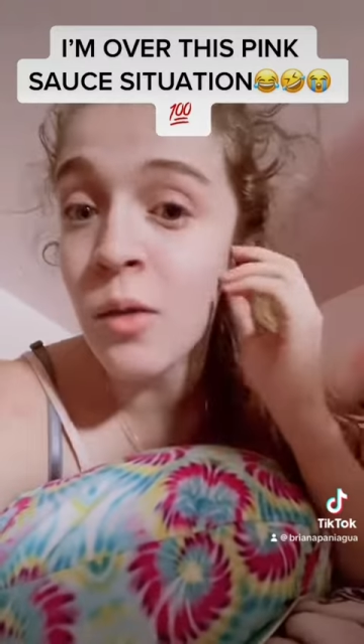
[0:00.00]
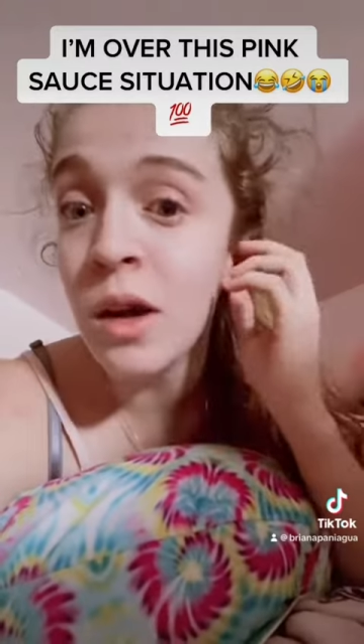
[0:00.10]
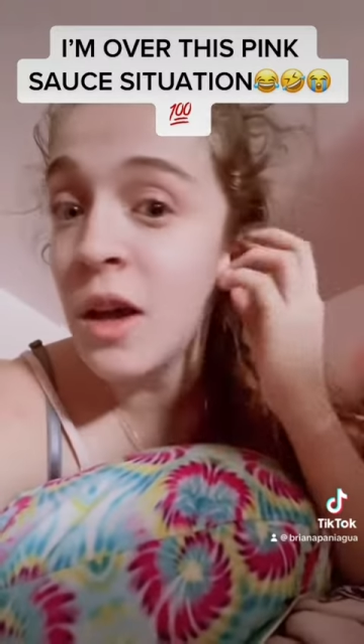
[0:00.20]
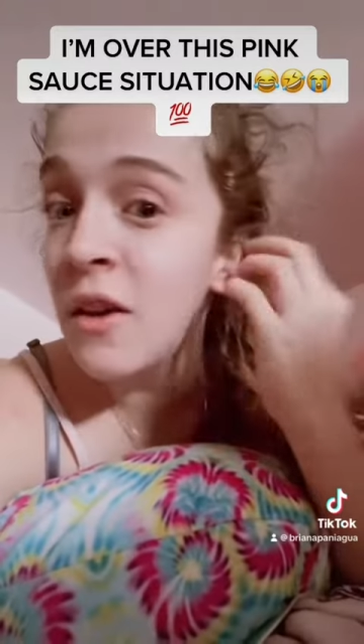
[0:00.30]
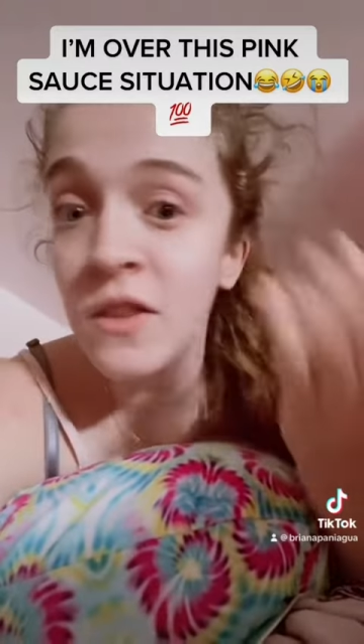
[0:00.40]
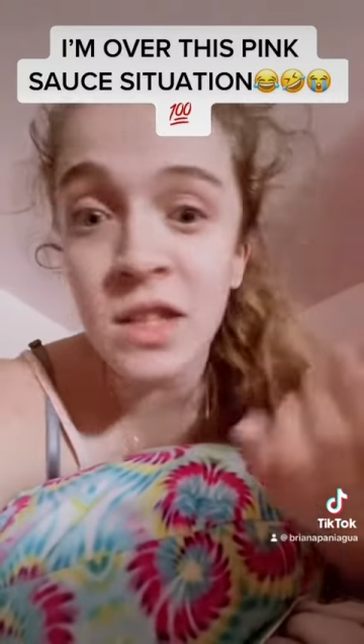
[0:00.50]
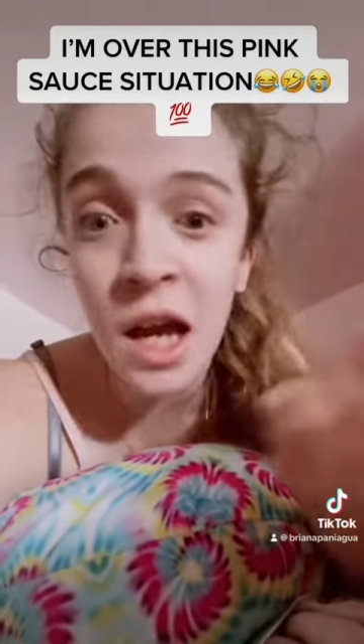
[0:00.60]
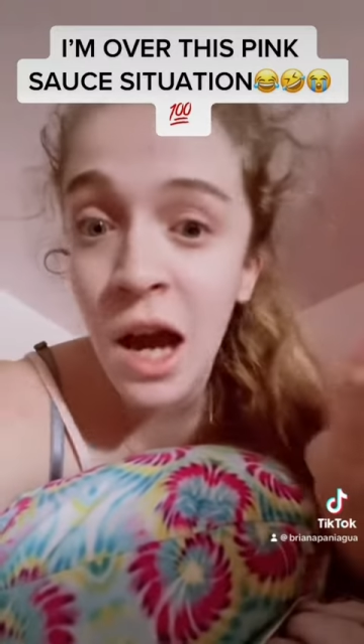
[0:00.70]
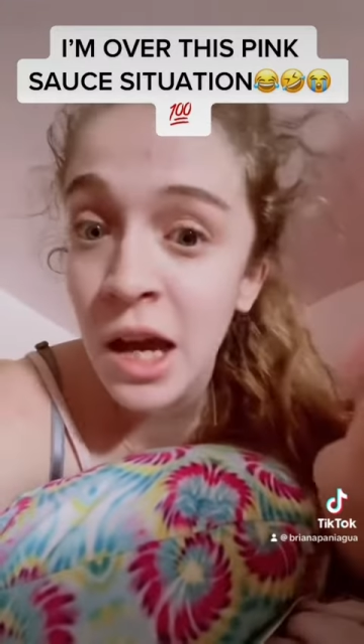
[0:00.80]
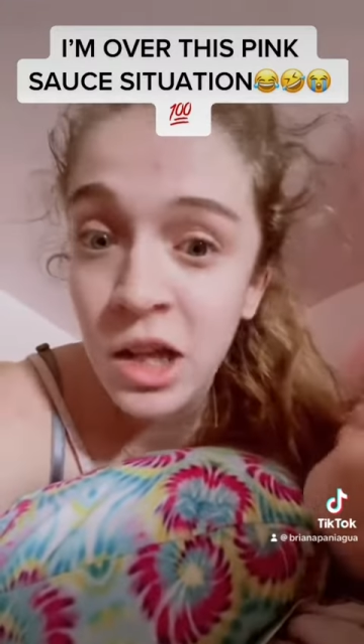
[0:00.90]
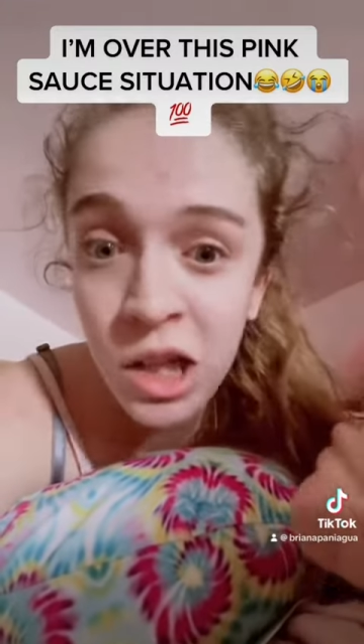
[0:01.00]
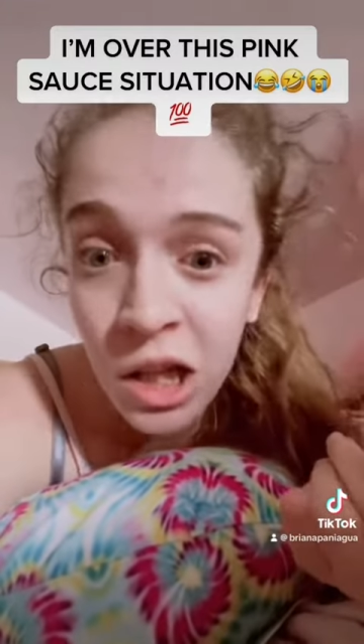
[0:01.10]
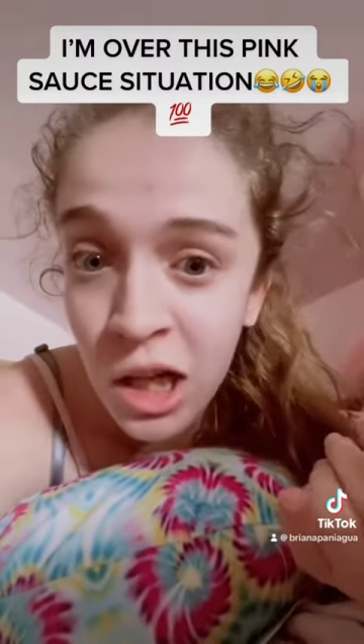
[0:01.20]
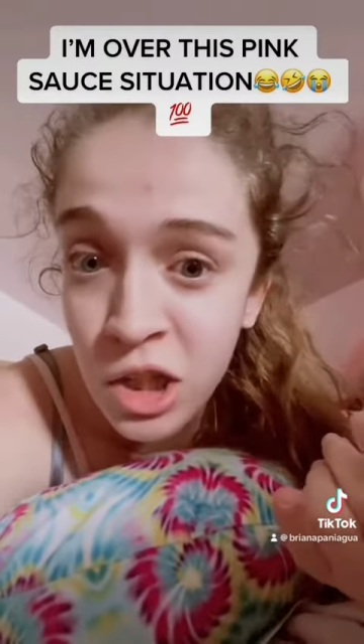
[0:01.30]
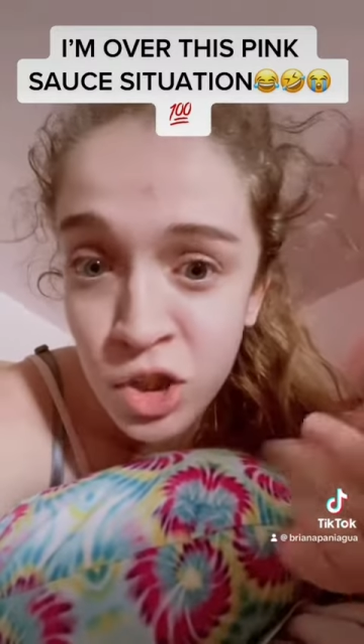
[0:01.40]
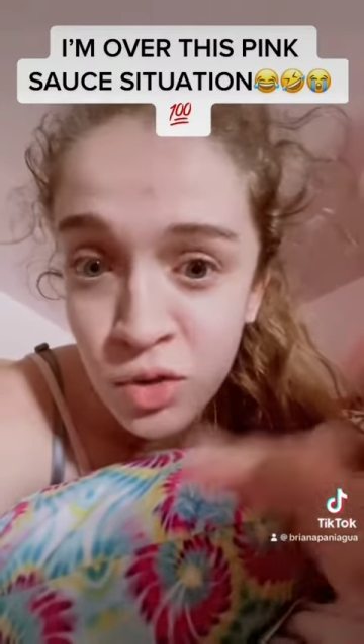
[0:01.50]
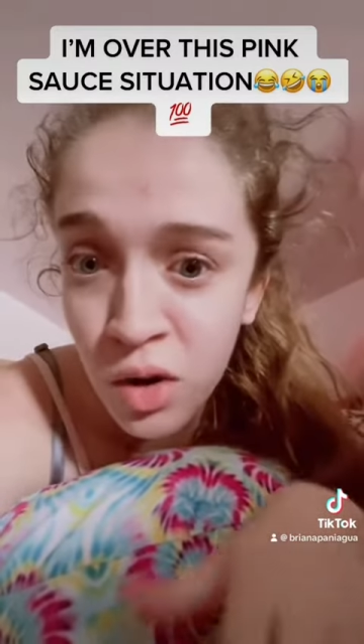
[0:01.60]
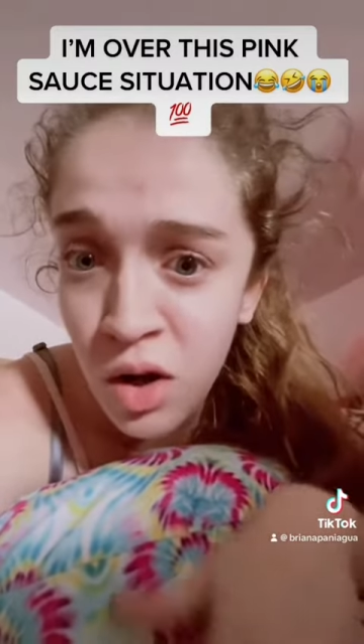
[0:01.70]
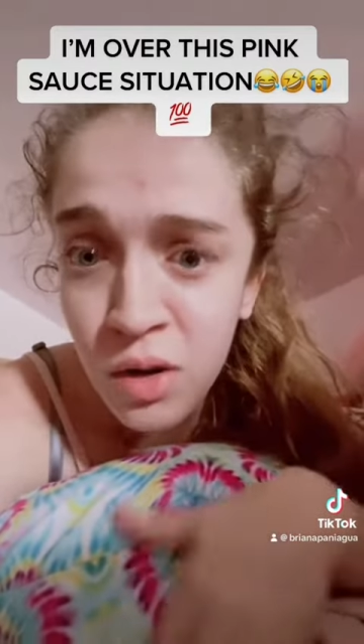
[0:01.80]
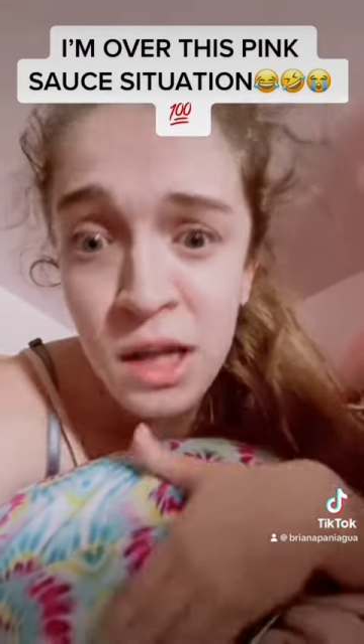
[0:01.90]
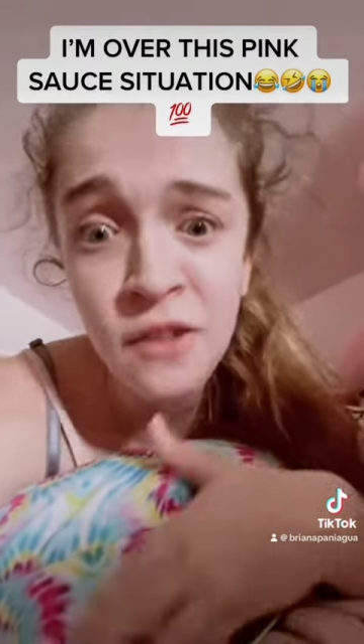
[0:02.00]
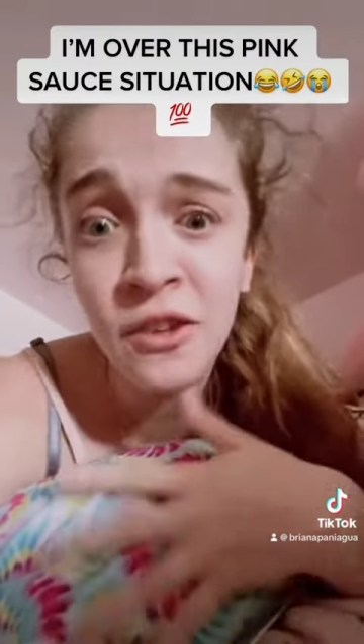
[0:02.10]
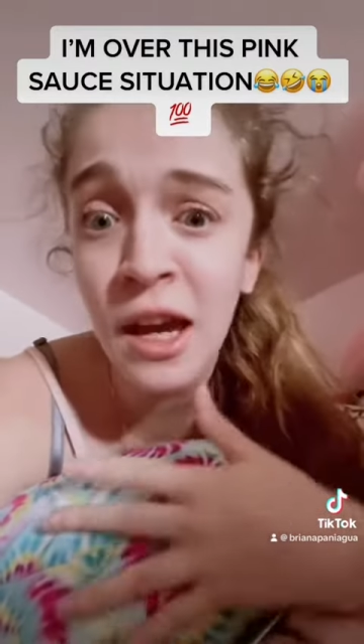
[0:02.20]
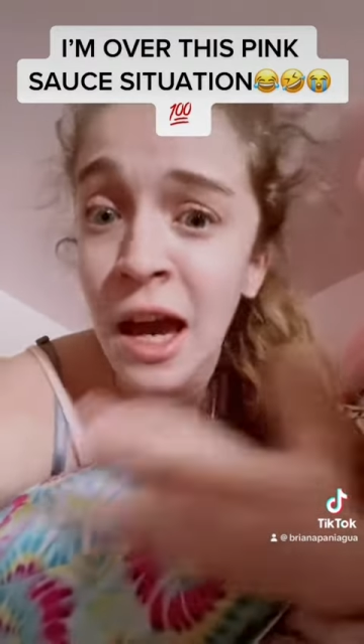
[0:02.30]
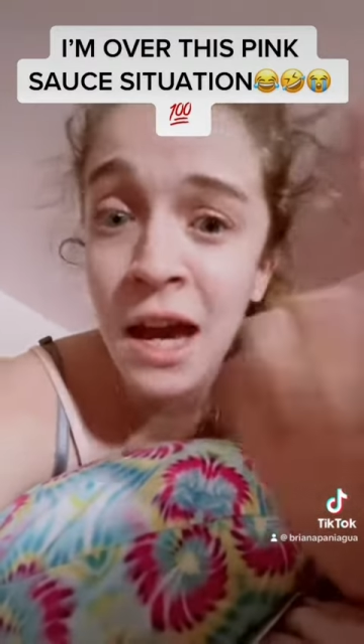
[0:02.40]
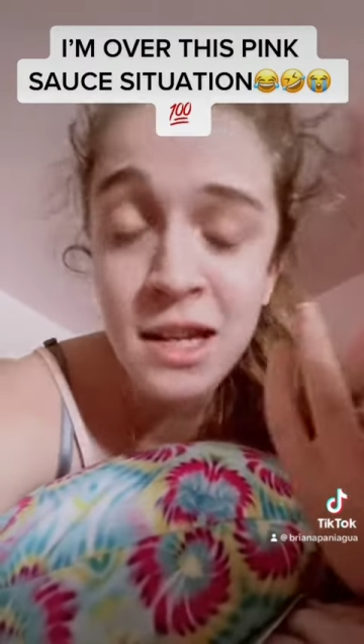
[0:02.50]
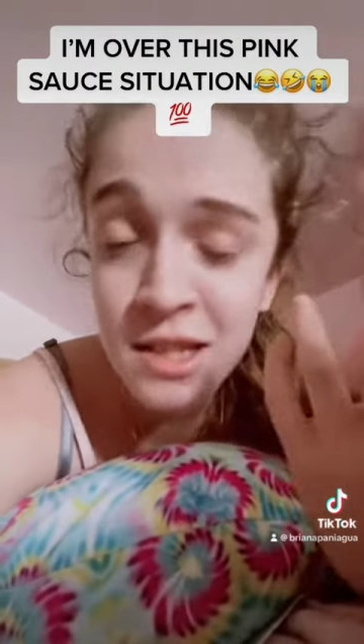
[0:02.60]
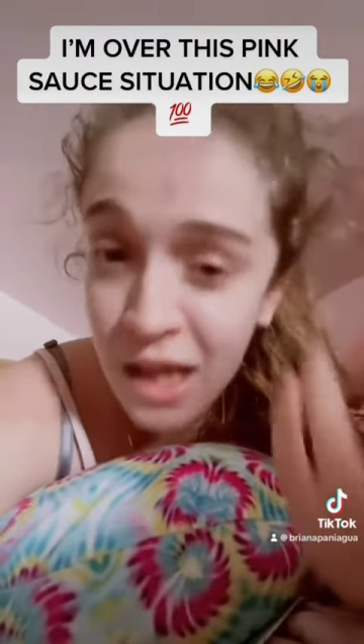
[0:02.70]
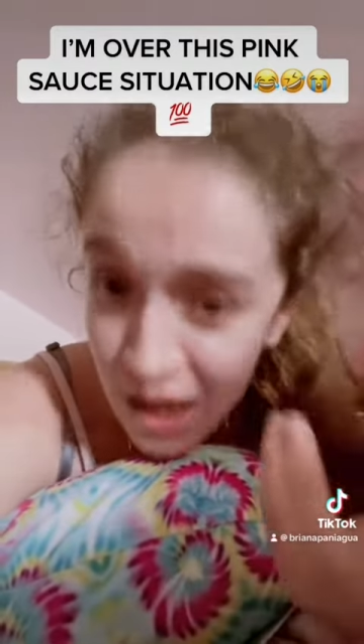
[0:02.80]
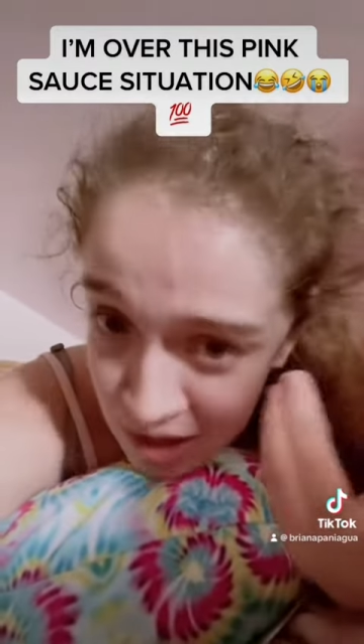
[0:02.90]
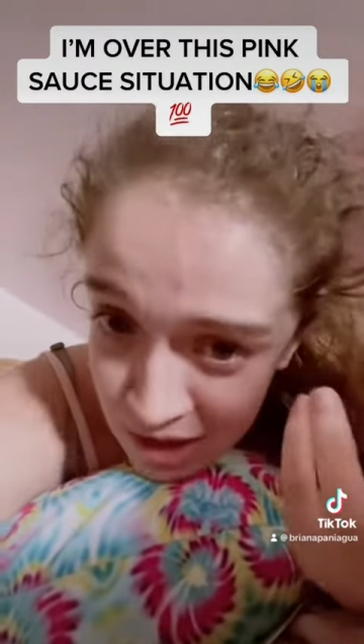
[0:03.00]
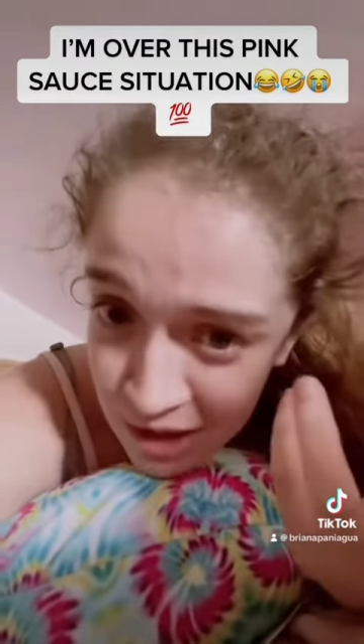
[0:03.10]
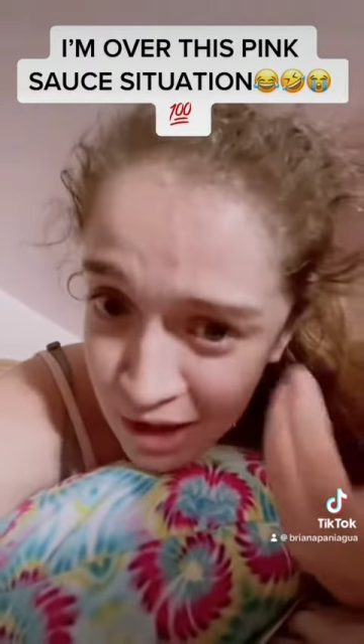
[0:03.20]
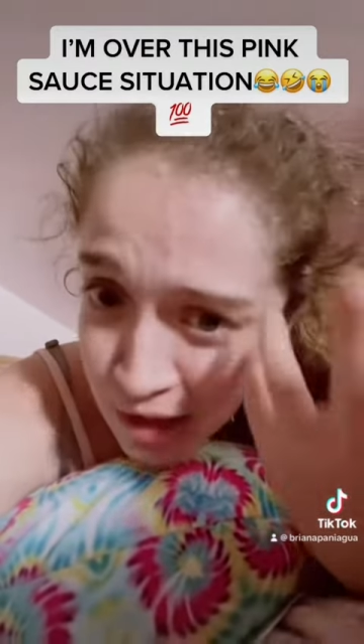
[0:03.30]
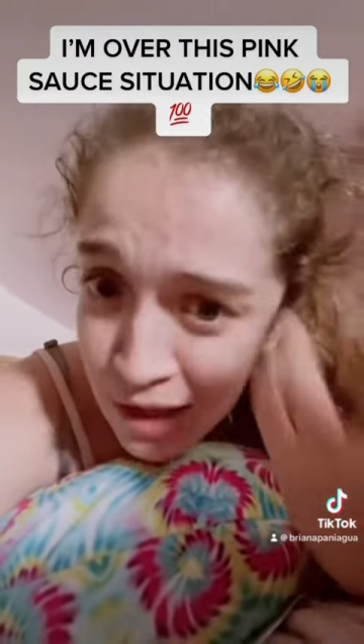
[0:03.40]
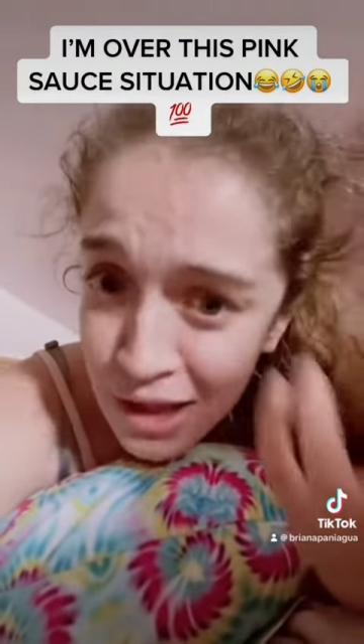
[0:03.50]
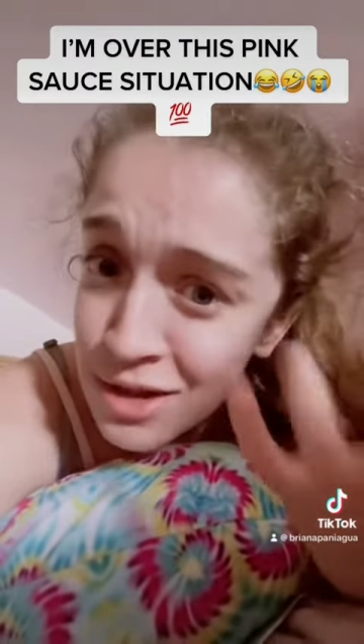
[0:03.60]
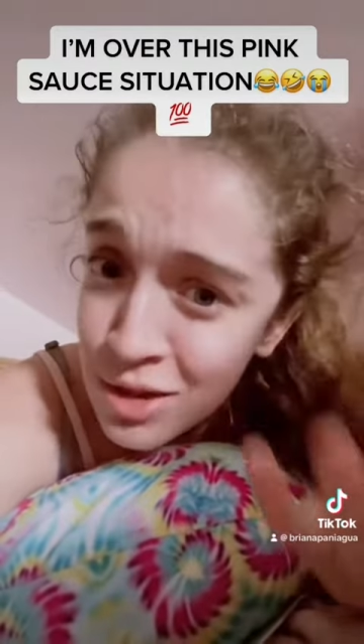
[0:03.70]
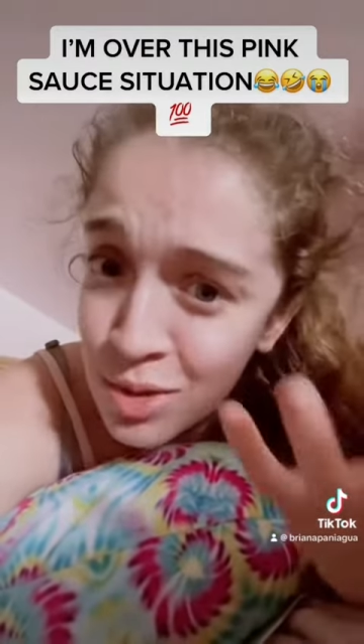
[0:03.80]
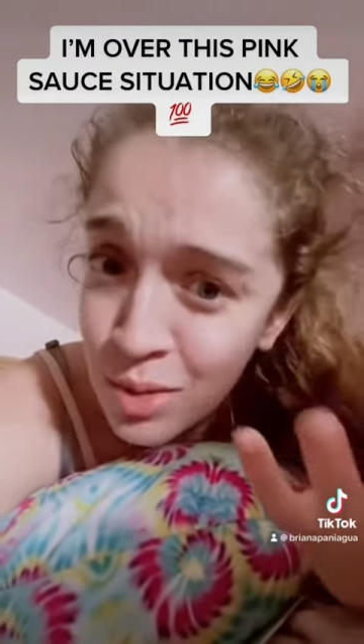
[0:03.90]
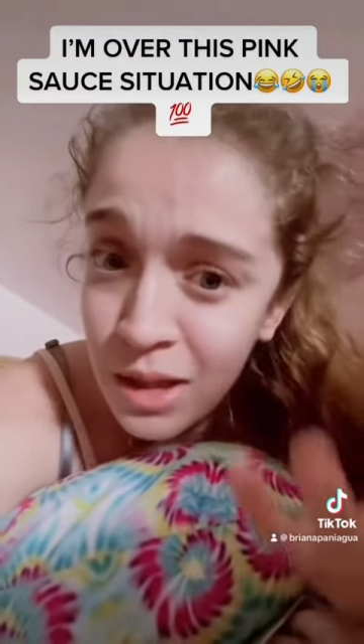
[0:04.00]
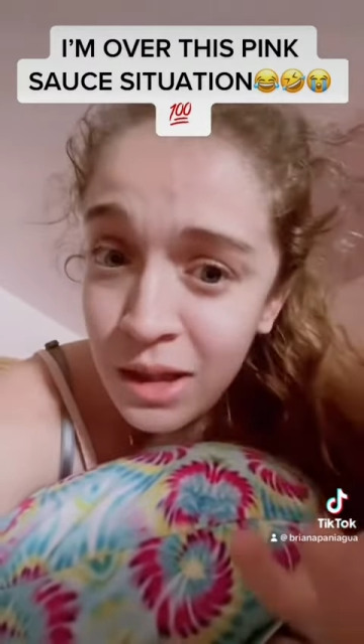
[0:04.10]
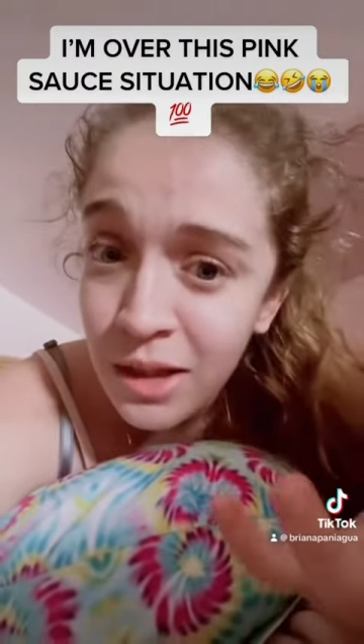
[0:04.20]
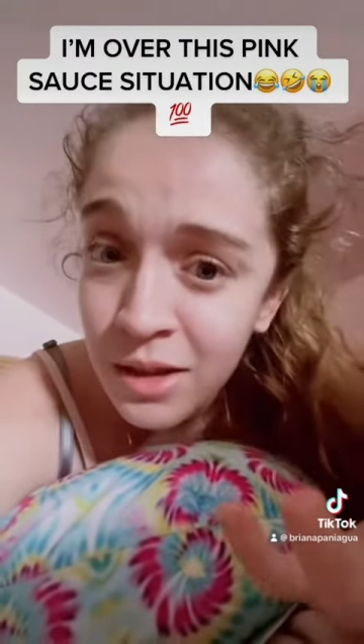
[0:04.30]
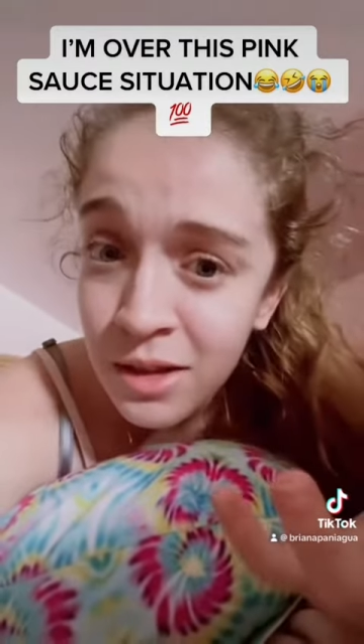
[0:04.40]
if it's high in cholesterol, if it has anything into it